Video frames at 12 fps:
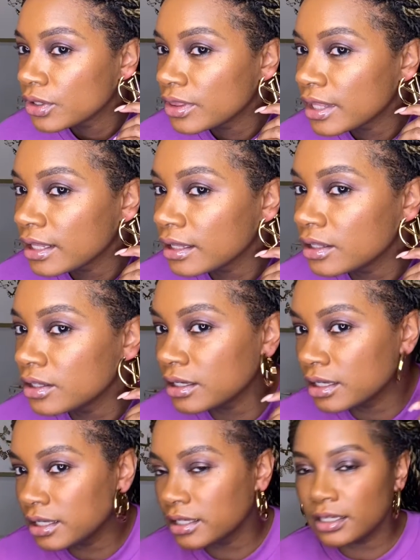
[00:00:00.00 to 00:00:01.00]
They look
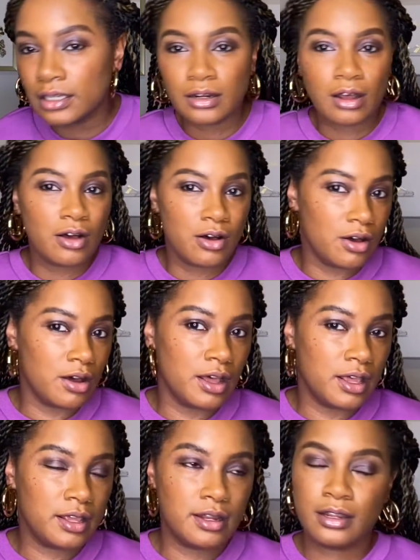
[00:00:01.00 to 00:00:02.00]
good
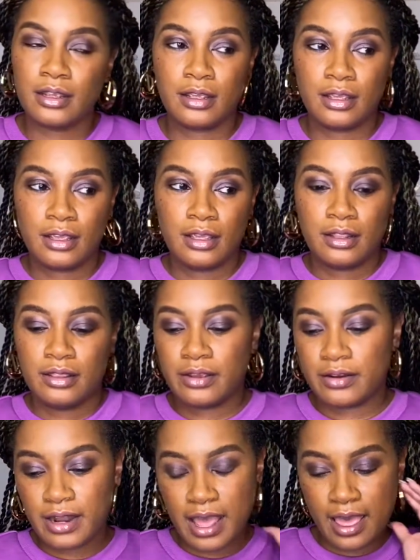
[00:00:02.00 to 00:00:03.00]
on. They're
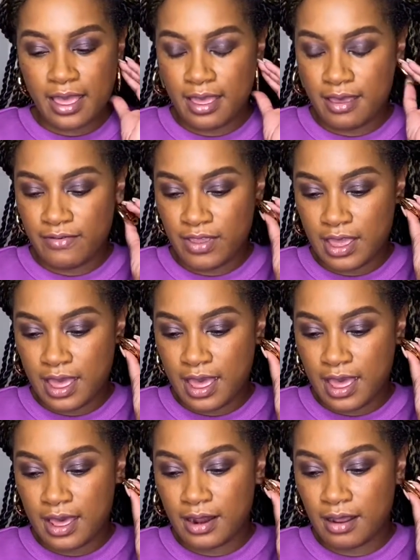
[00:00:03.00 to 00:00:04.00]
not heavy
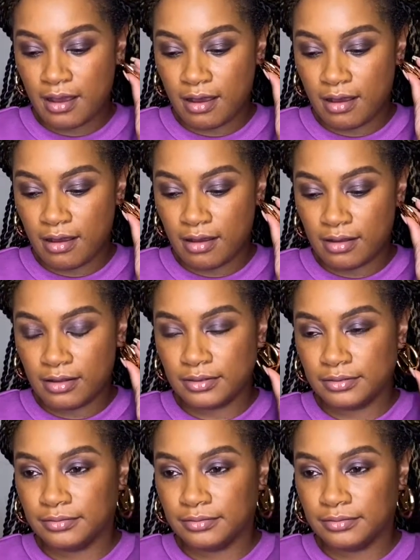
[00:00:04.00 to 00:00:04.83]
at all.